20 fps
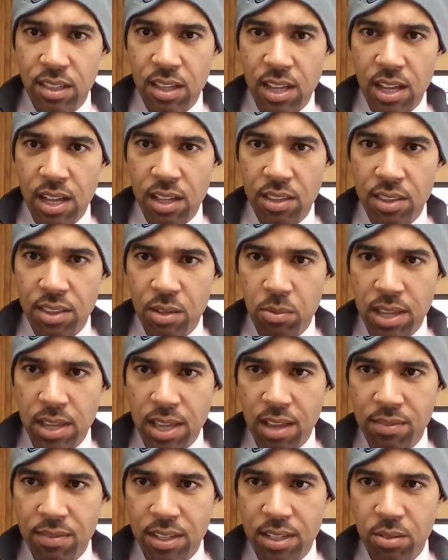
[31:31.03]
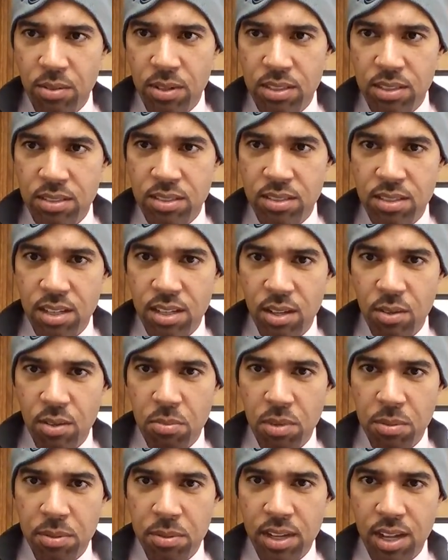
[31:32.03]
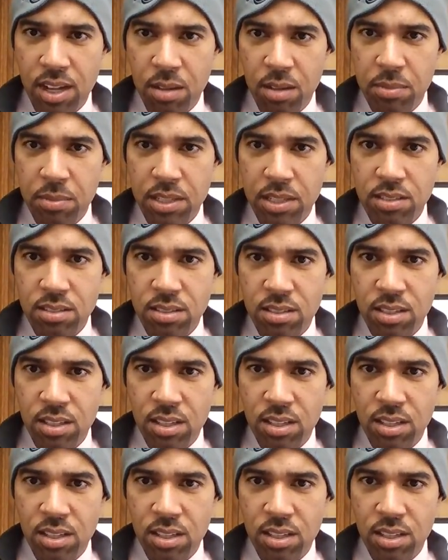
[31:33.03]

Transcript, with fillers: I don't think we have any questions today, or maybe comments.